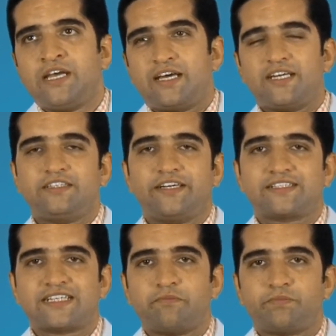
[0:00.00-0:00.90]
Another
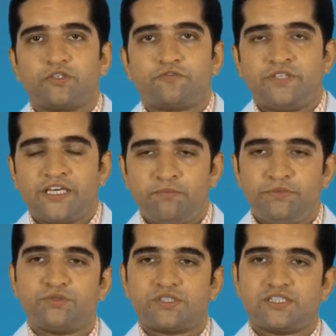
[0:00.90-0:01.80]
example of the
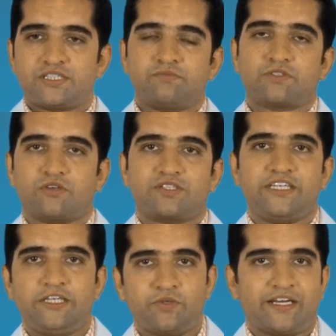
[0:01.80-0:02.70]
immune system
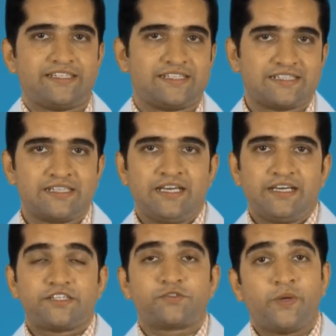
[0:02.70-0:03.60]
causing hemolysis
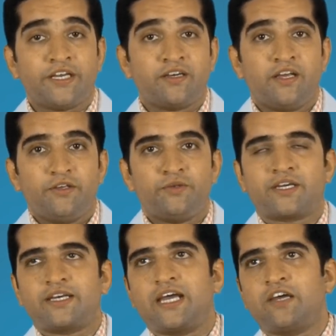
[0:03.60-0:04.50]
is when you
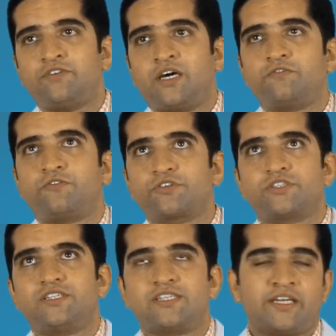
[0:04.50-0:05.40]
can have the
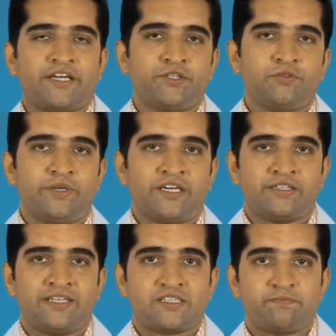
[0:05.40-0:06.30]
unfortunate scenario where
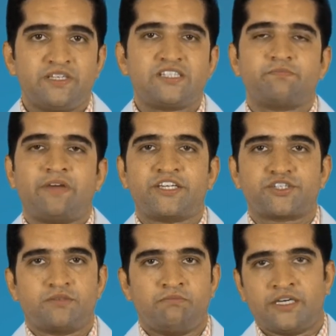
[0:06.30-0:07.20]
there is
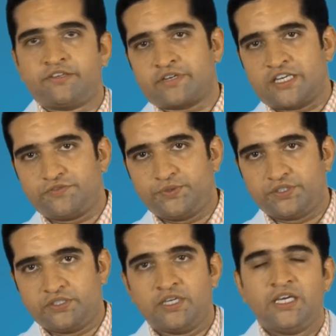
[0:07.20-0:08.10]
mismatched blood
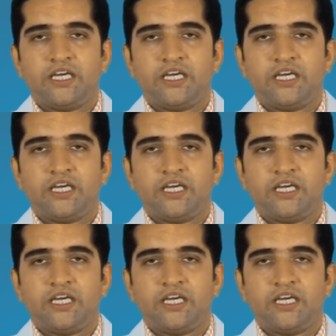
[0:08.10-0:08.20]
transfusion.